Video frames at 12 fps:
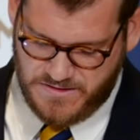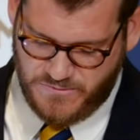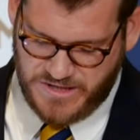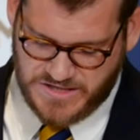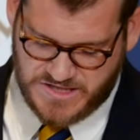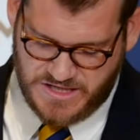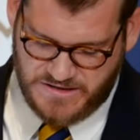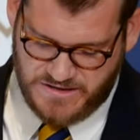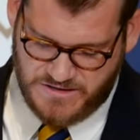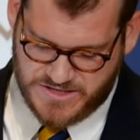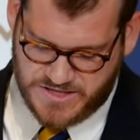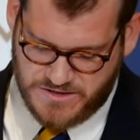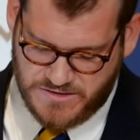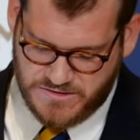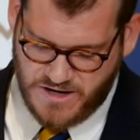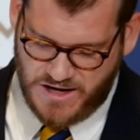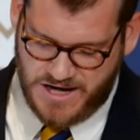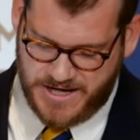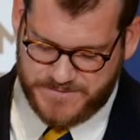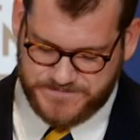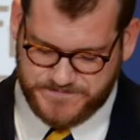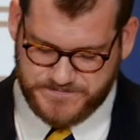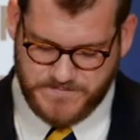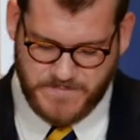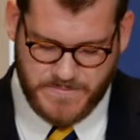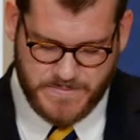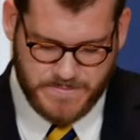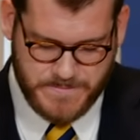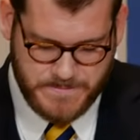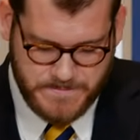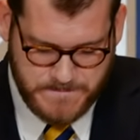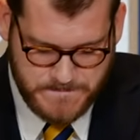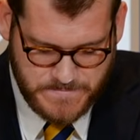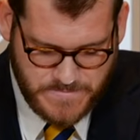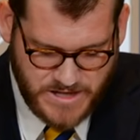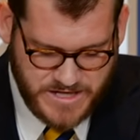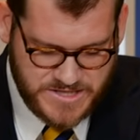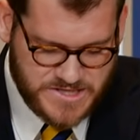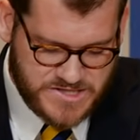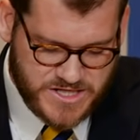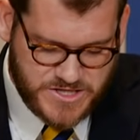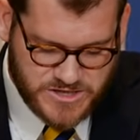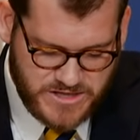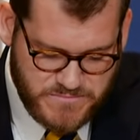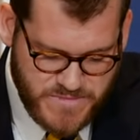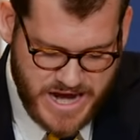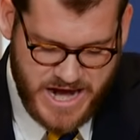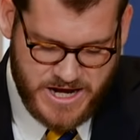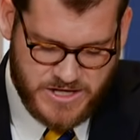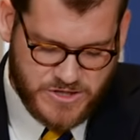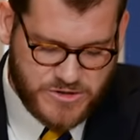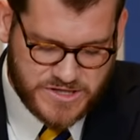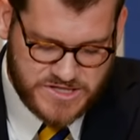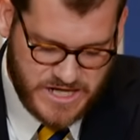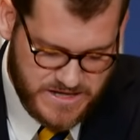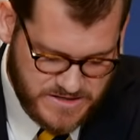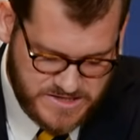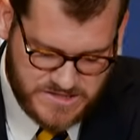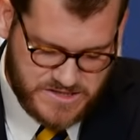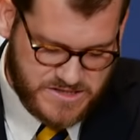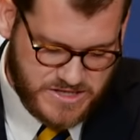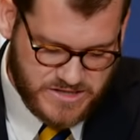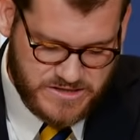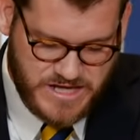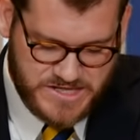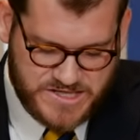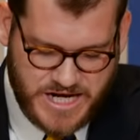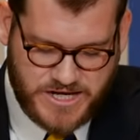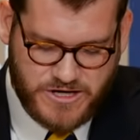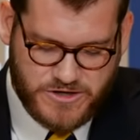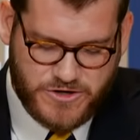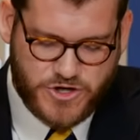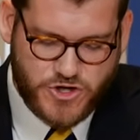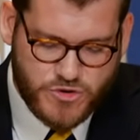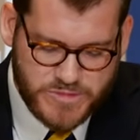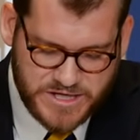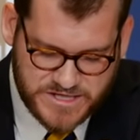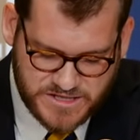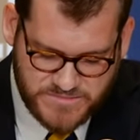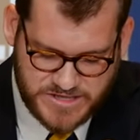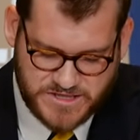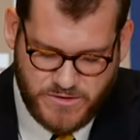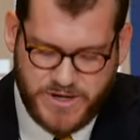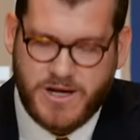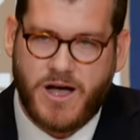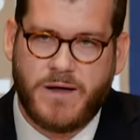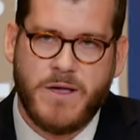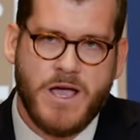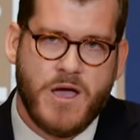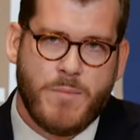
We can see that there is a new God, and it's essentially man. And you could say this is essentially that secular humanism that's going on.